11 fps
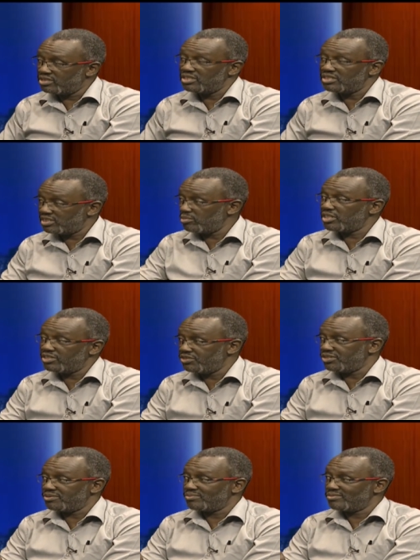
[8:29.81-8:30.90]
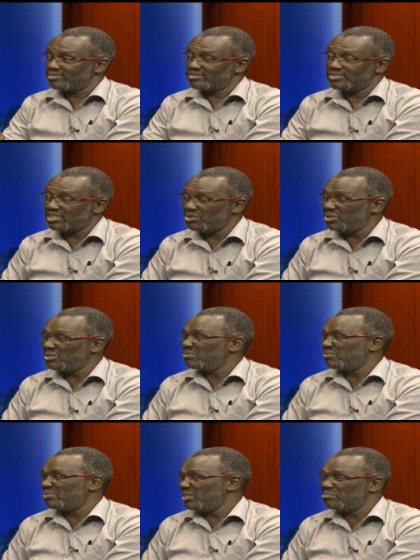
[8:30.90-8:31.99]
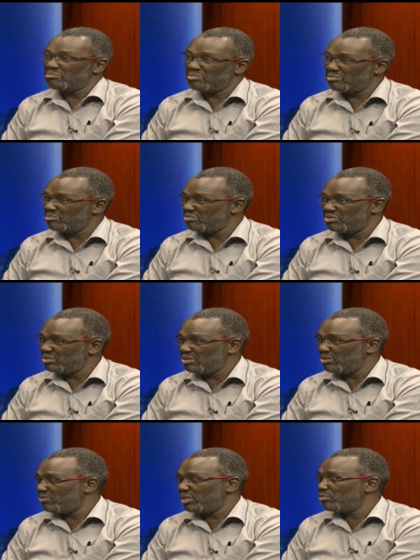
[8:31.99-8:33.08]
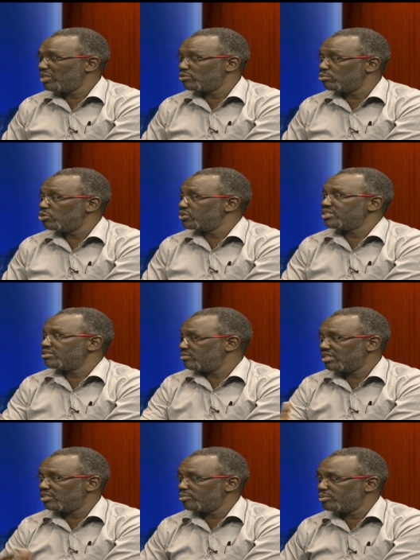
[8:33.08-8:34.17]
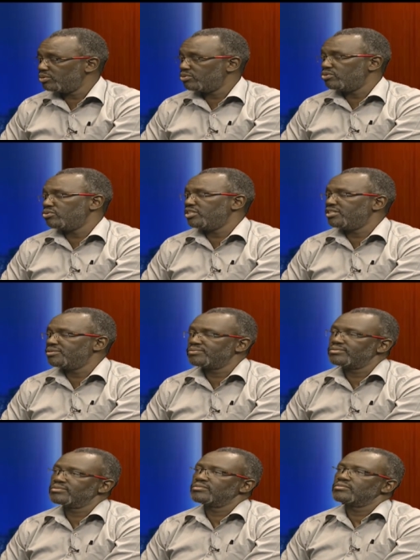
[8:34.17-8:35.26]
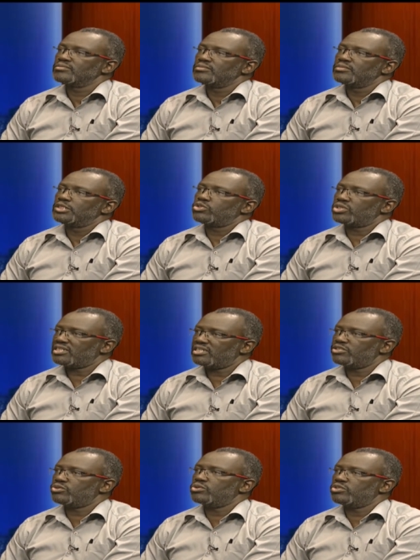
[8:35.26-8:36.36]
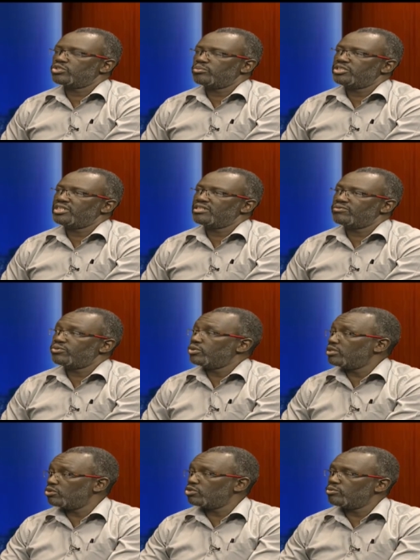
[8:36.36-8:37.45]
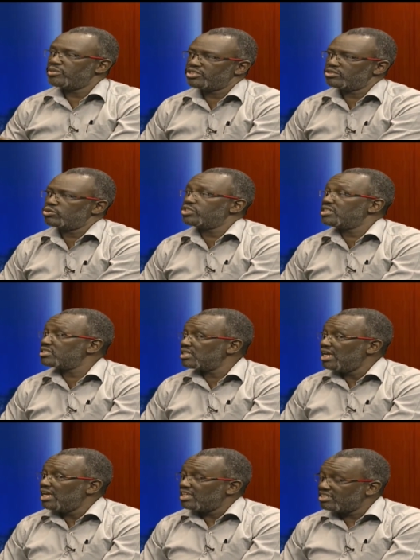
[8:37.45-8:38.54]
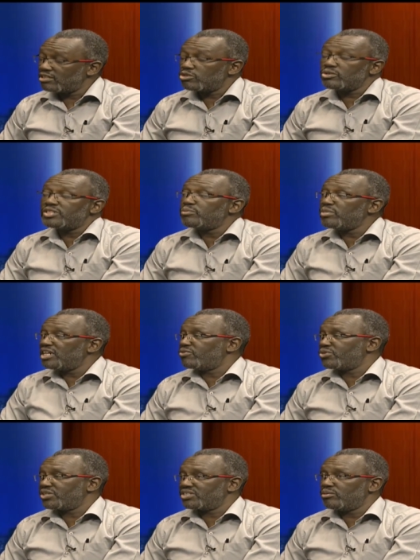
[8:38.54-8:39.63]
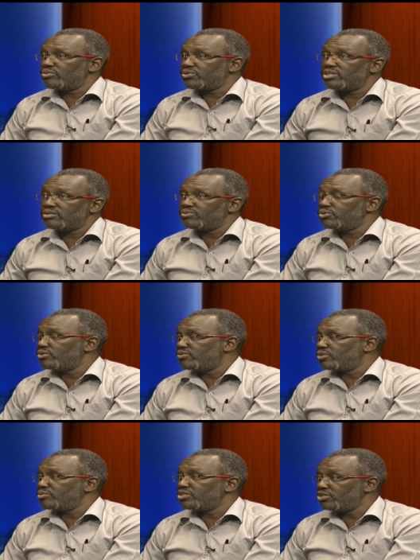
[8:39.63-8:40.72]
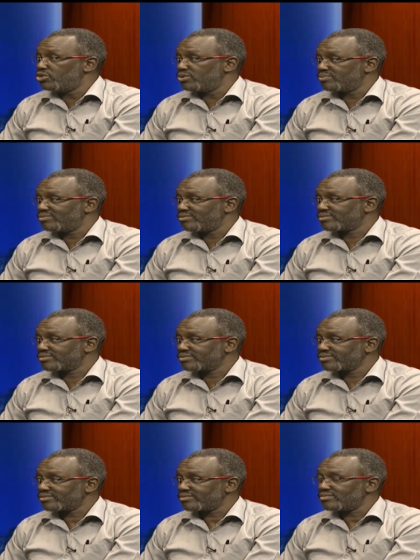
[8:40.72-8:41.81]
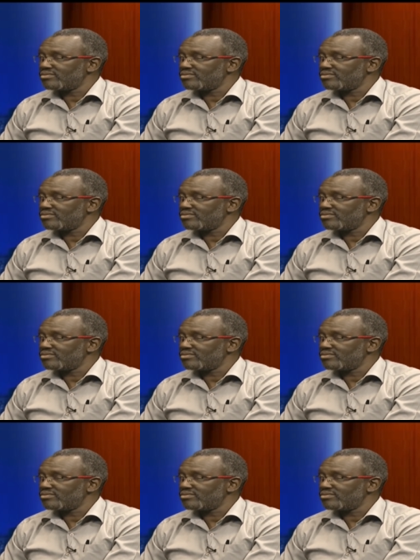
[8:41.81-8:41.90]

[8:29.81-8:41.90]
in the same country. Yes. And doing very not very much more than other people could do here. Mm -hmm. So that has to also be done for our local merchants because there's, there's a lot of demand, for example, for our food from the region. It is.